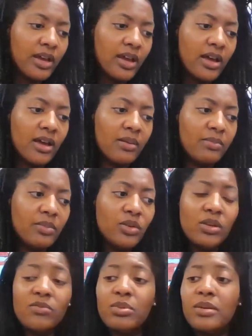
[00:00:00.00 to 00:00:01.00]
uh, you
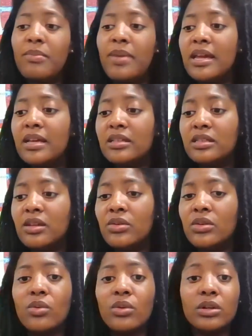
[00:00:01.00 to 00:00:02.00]
can even put baking
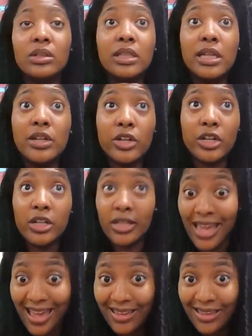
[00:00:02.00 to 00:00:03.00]
soda or litter,
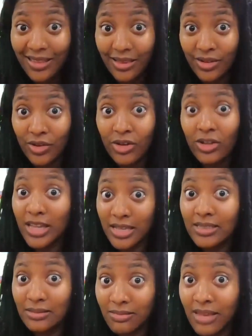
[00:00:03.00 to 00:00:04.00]
cat litter,
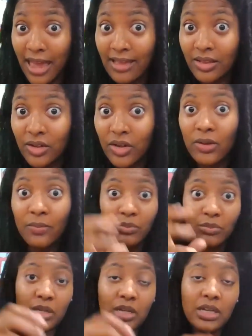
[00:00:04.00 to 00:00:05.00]
yes, cat litter,
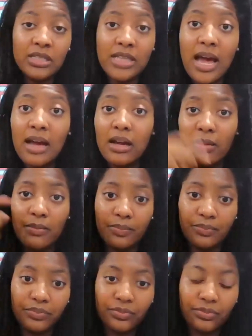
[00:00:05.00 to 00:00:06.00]
put it in a sock
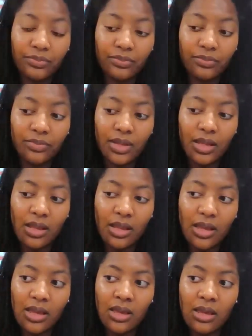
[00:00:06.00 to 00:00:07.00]

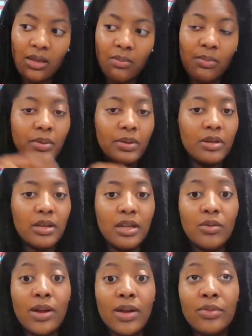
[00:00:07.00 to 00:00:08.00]
and put it
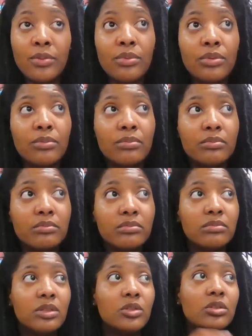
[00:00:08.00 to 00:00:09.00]
around the room.
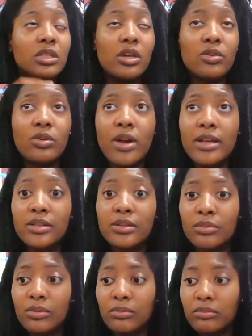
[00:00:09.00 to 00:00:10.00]
It'll deodorize
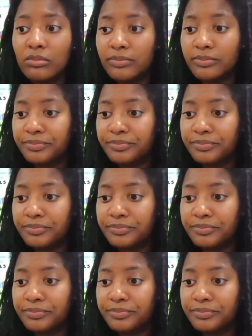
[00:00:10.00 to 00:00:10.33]
the room.